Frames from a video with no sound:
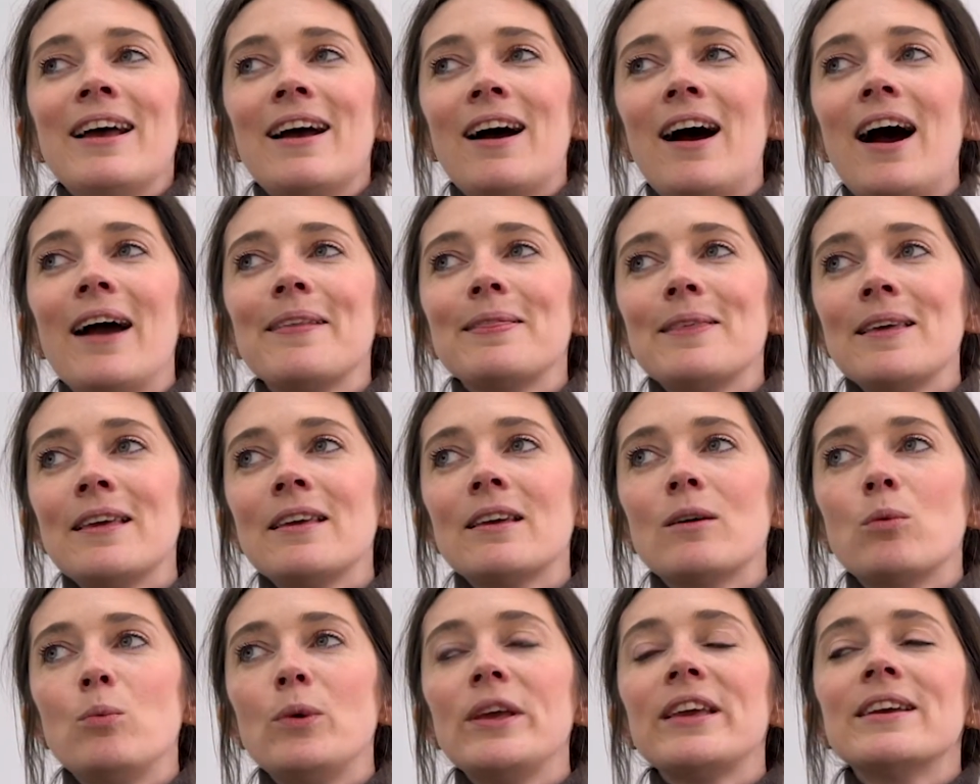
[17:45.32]
I
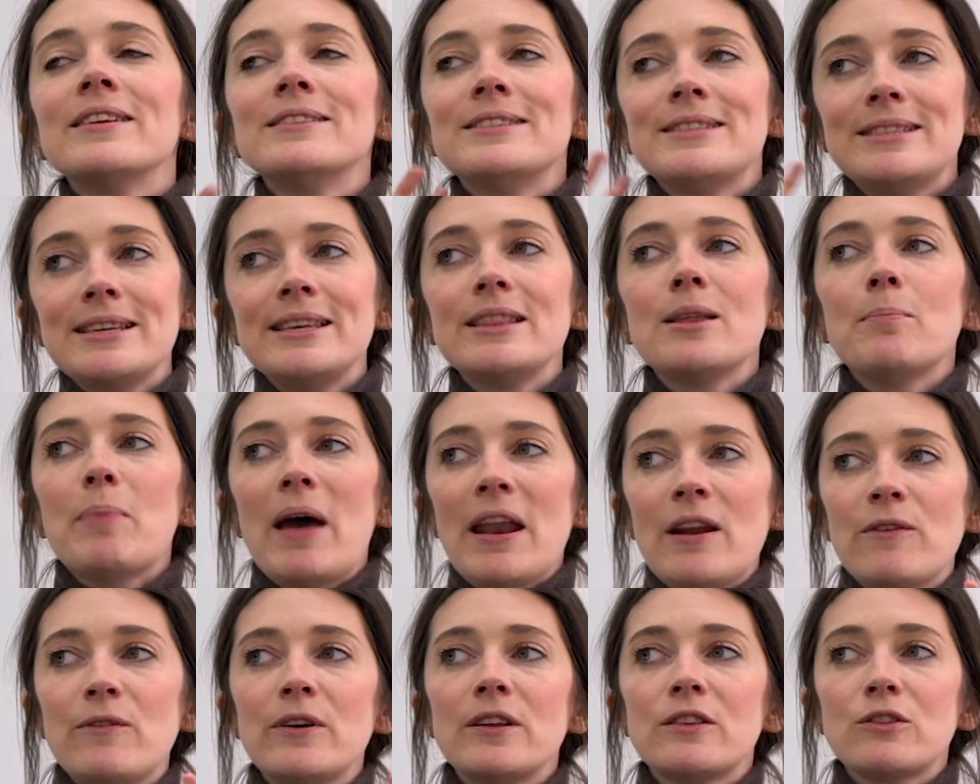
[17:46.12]
think we can see the
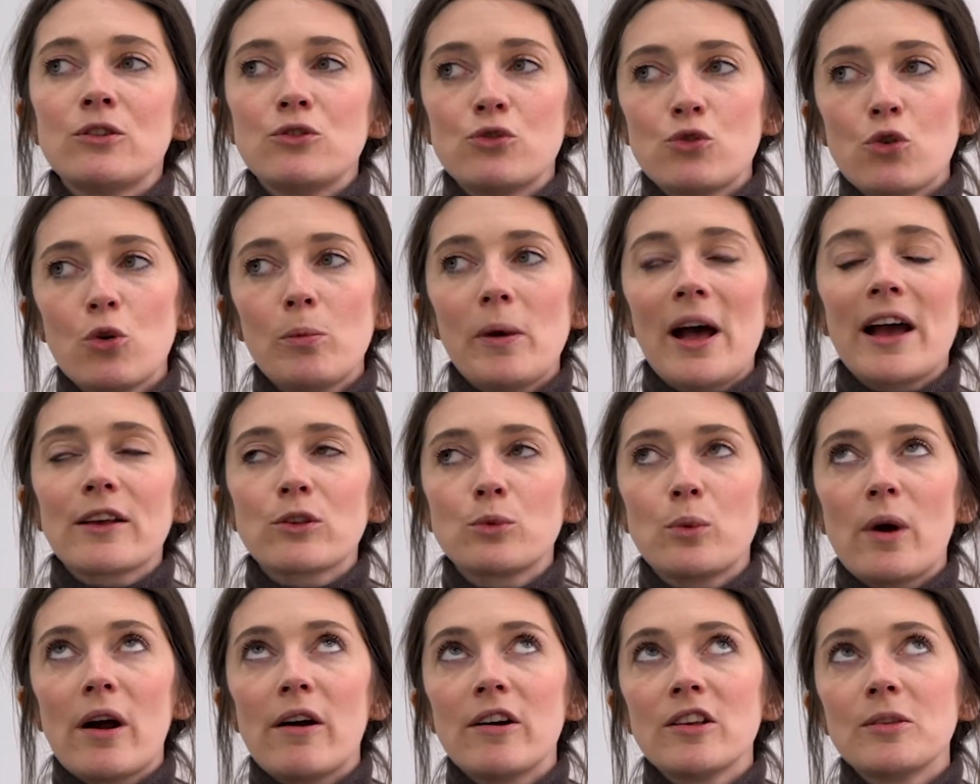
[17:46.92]
benefits and drawbacks,
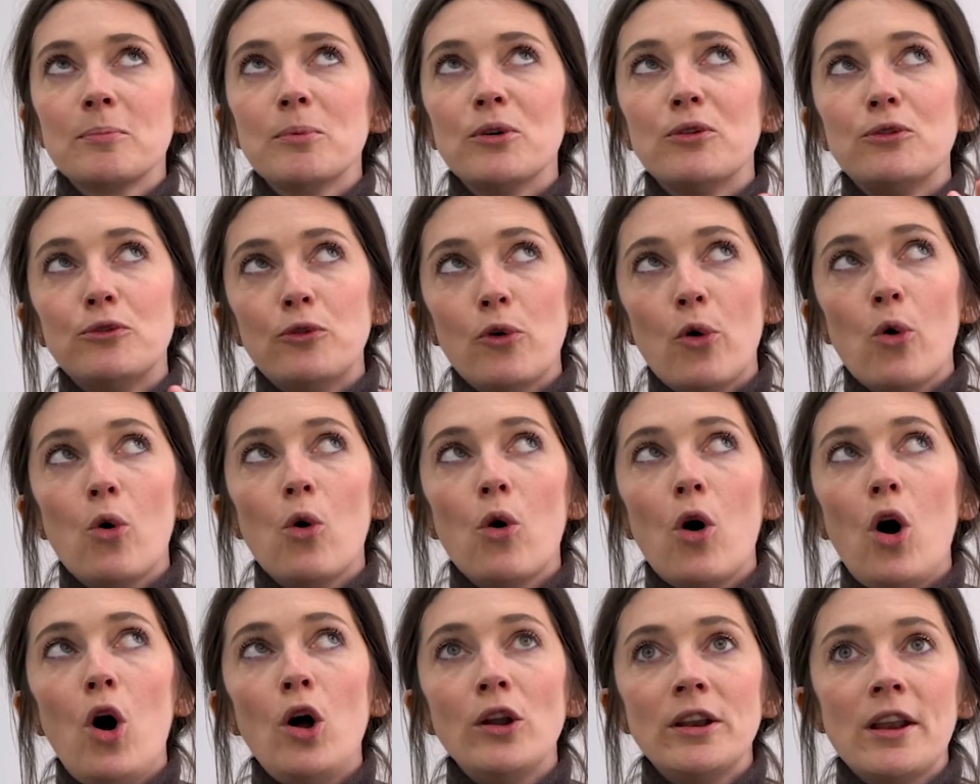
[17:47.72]
whereas
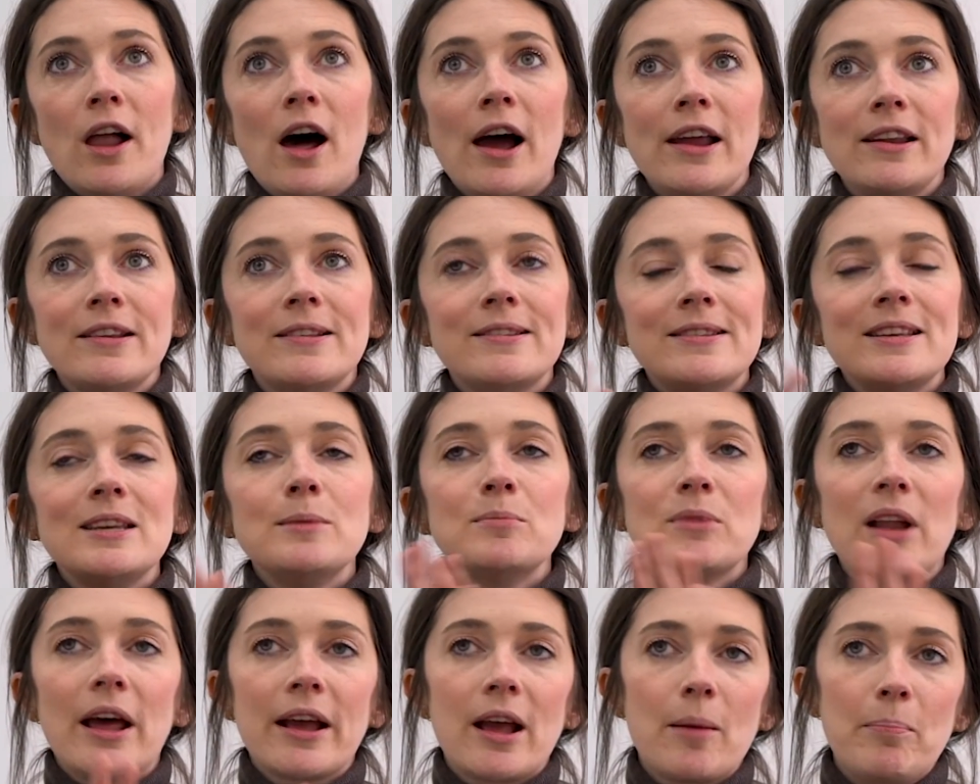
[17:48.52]
before online
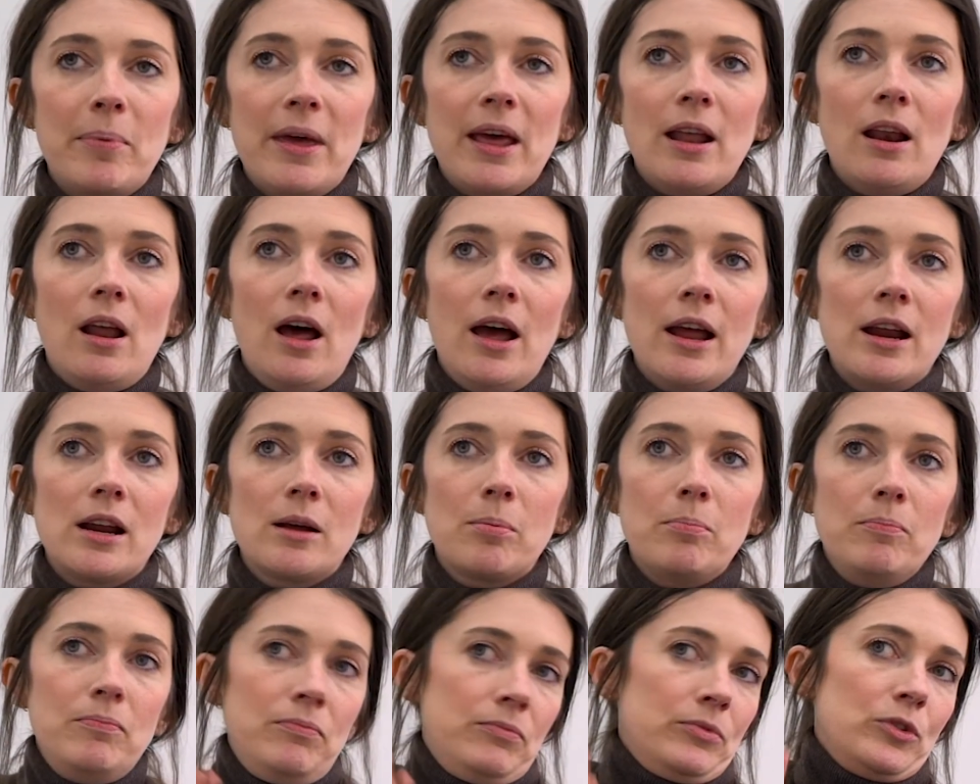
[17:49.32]
seemed like a bit like,
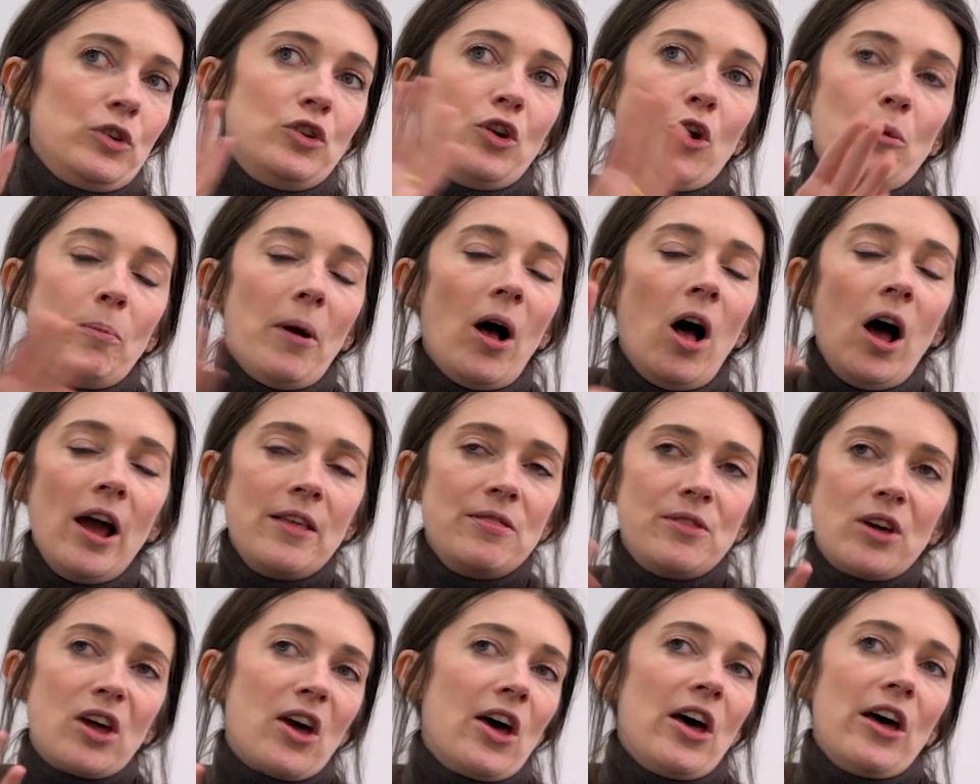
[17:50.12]

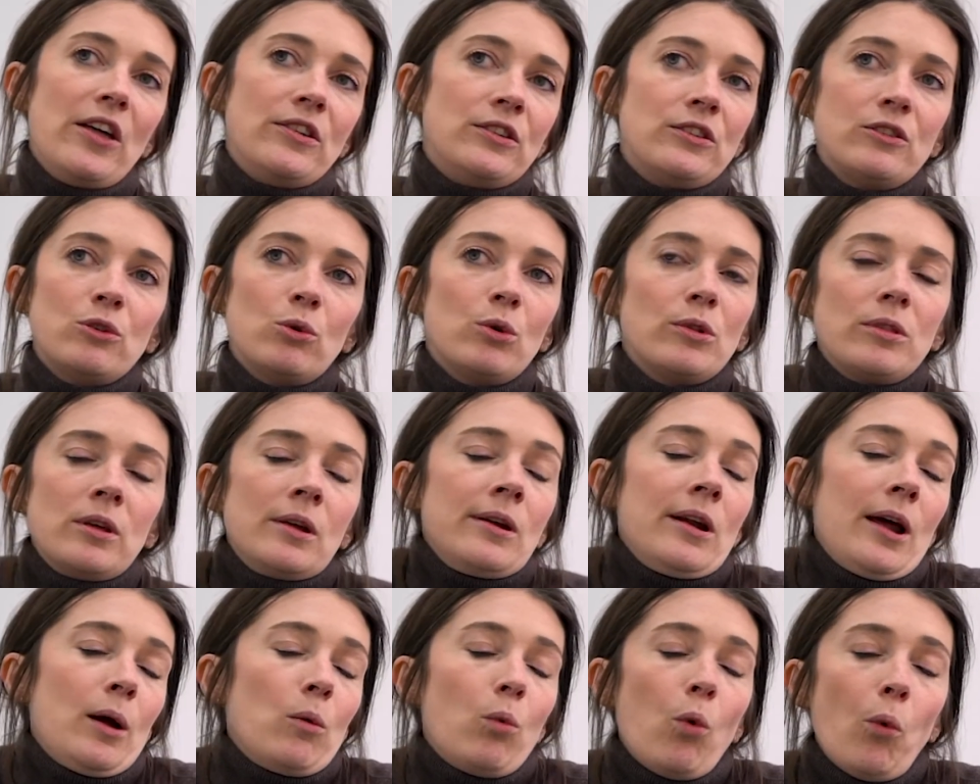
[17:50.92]
behind the curtain sort of thing,
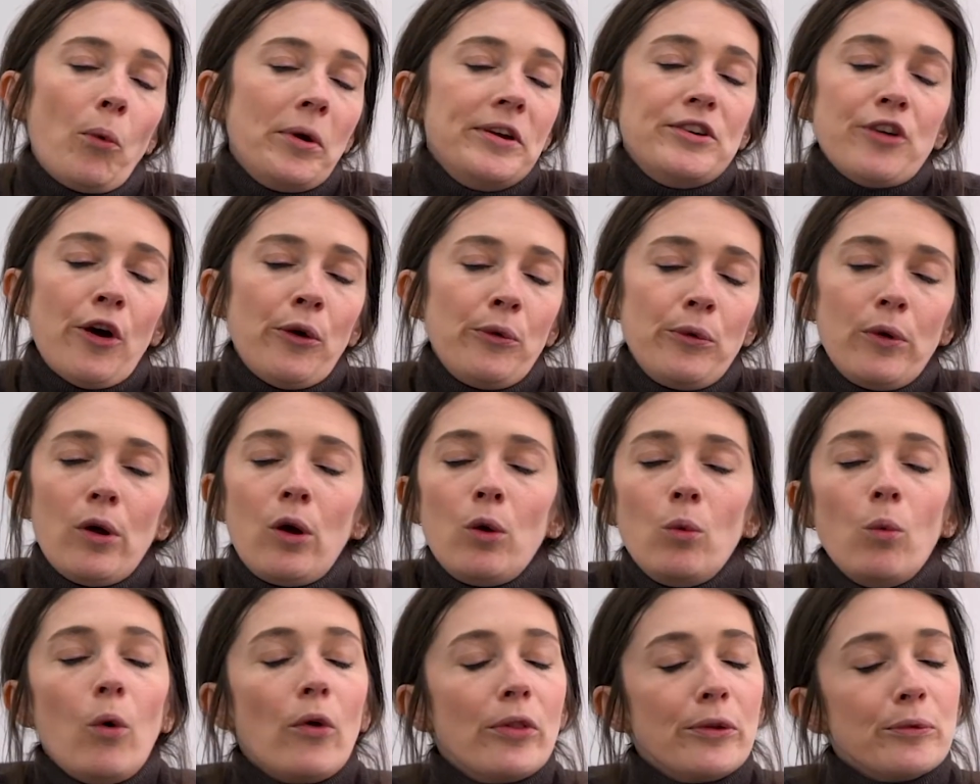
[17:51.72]
like, well, we don't
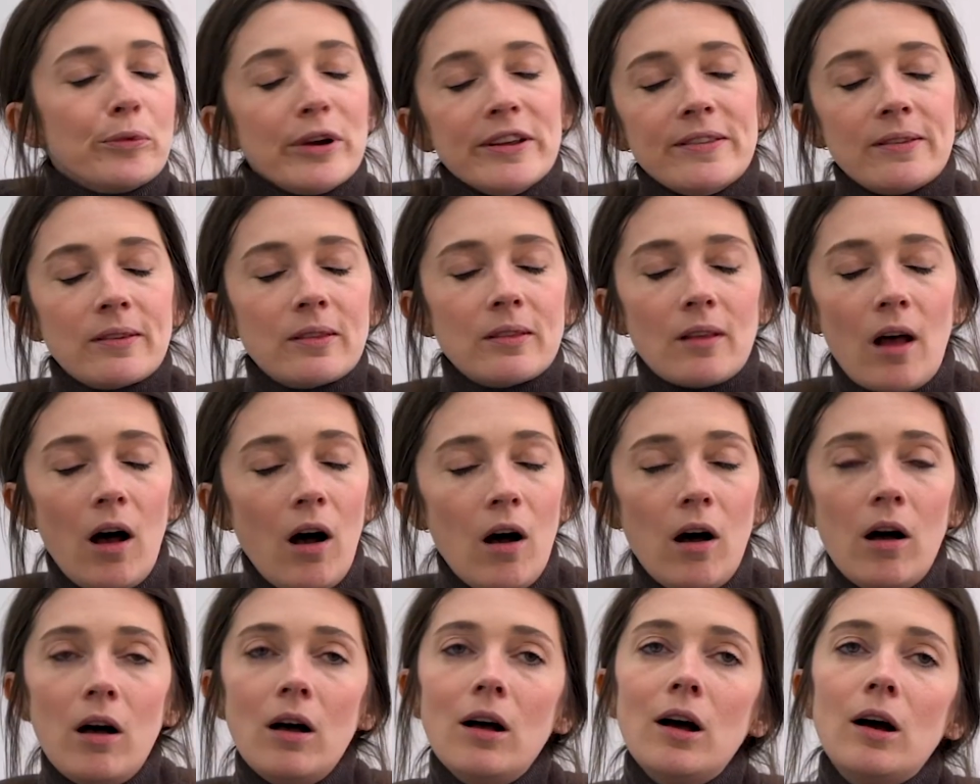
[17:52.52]
know what the risks
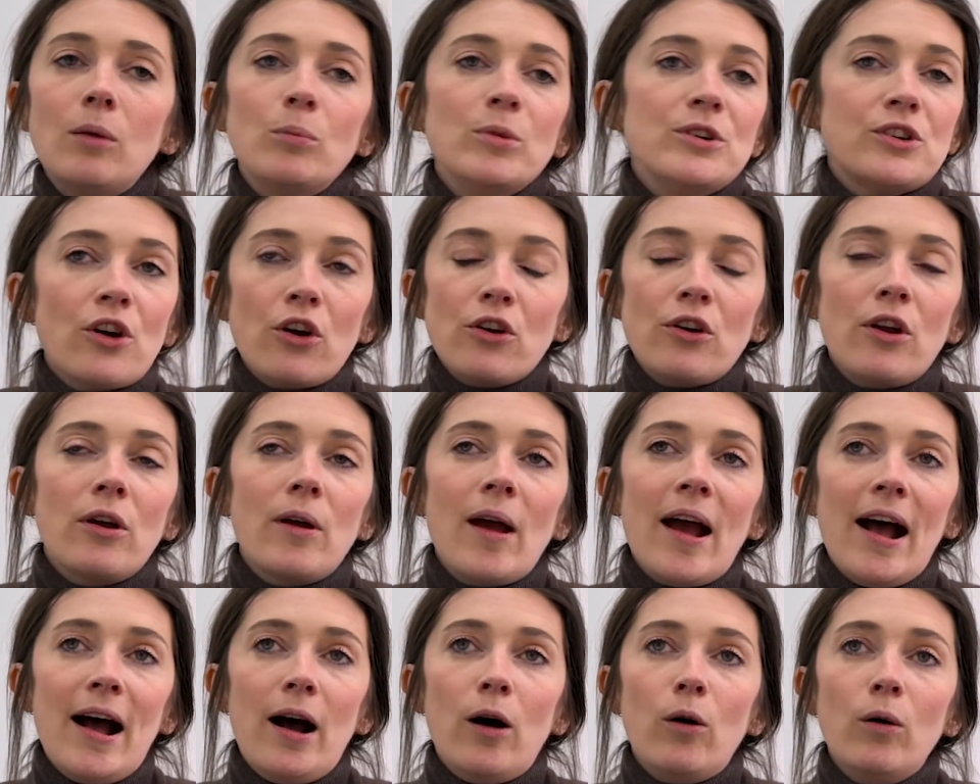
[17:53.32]
are and we don't know
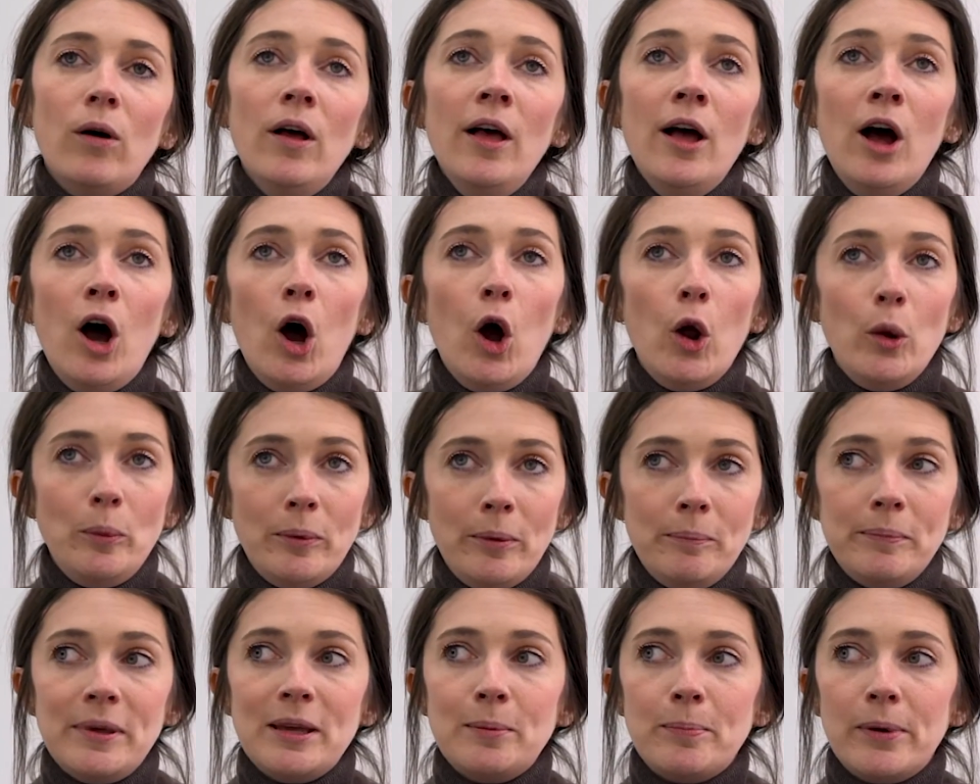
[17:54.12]
how
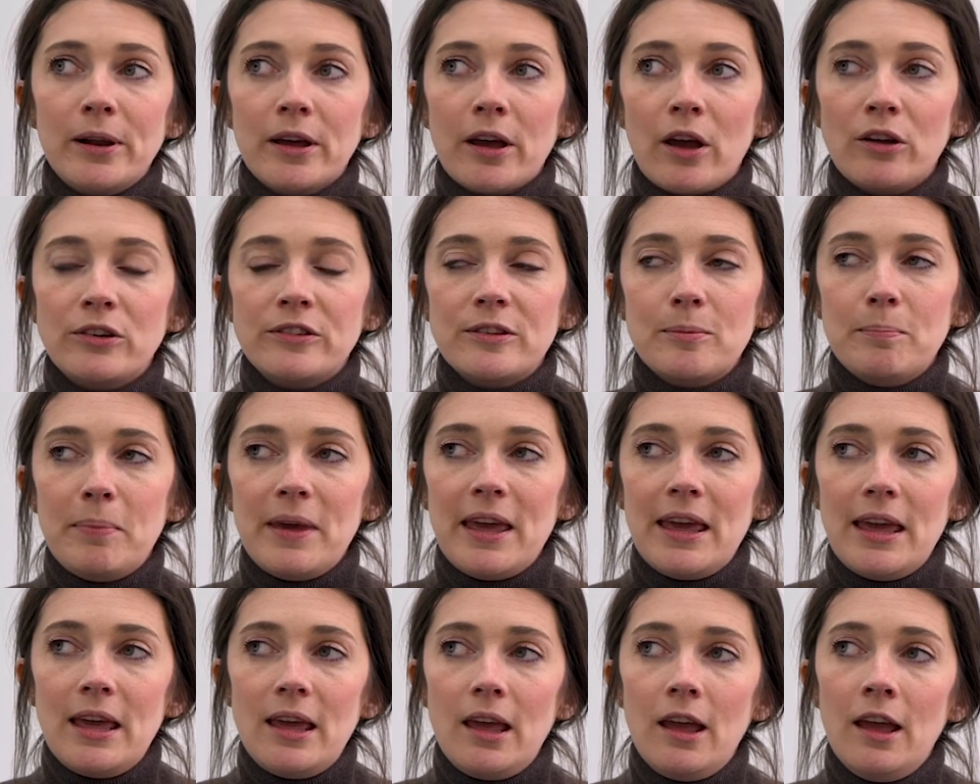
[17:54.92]
open people are going to
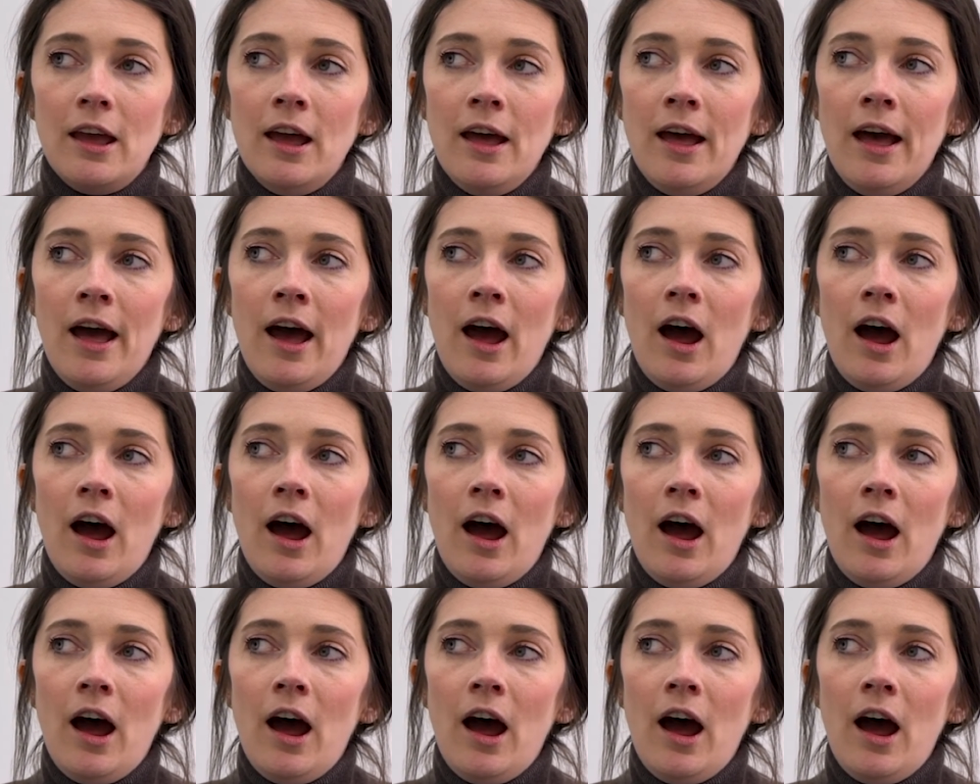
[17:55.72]
be.